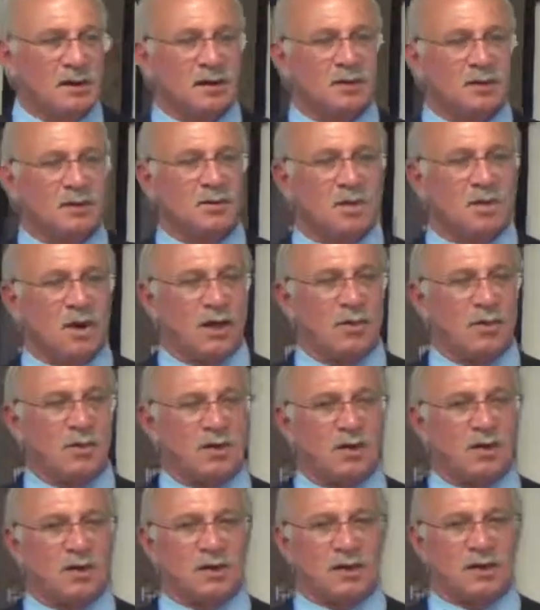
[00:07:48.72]
The way we
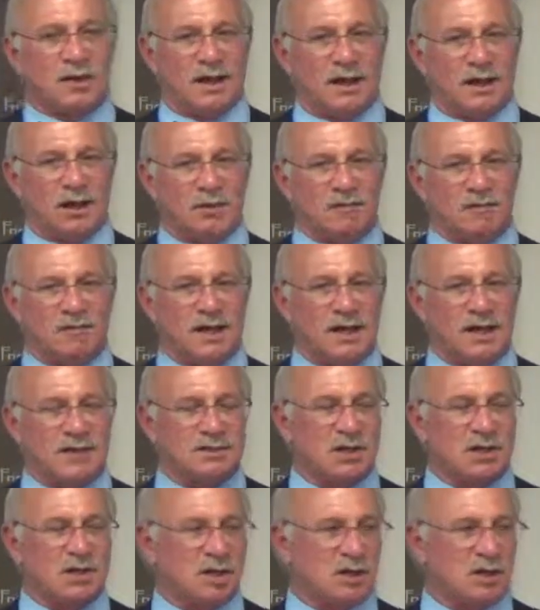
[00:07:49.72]
do it now, we
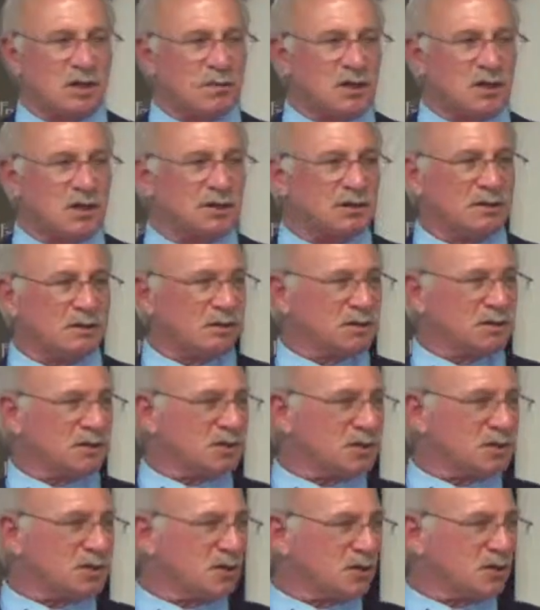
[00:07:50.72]
changed it a little bit. There's
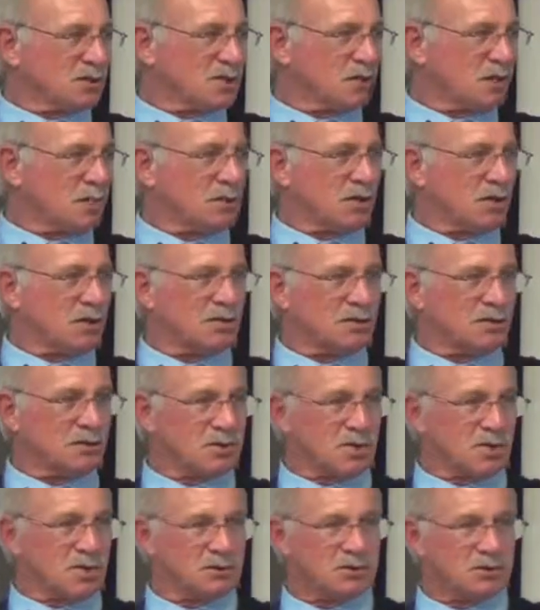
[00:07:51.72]
chairs up here, and there's
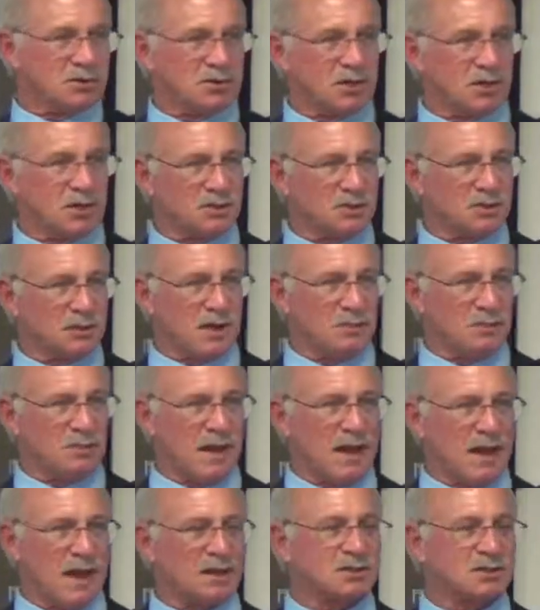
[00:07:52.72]
also chairs in the
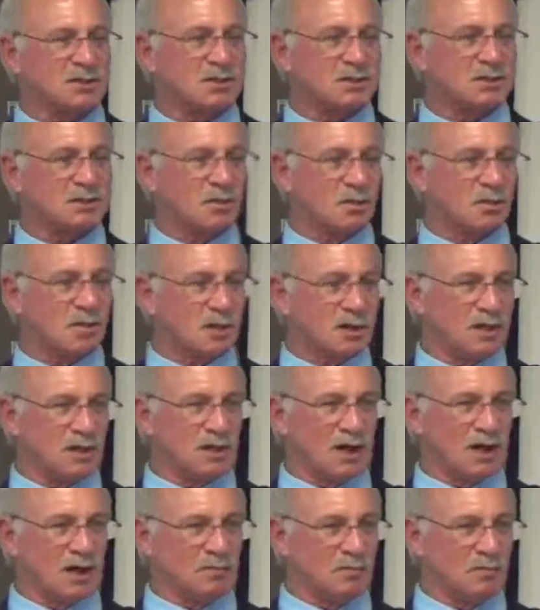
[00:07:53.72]
back so that we can
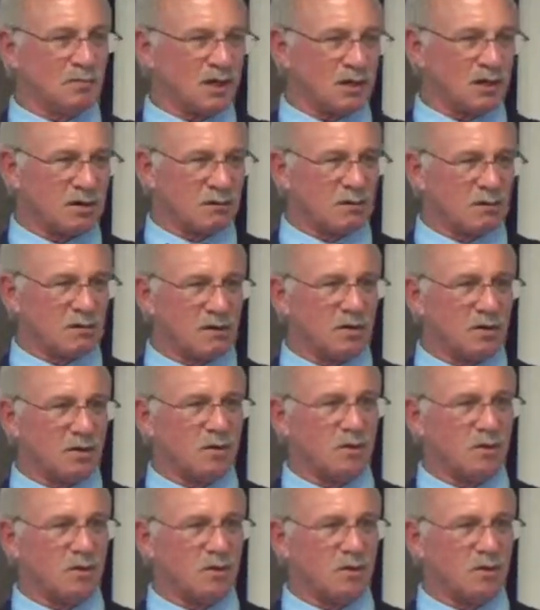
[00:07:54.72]
have a better flow.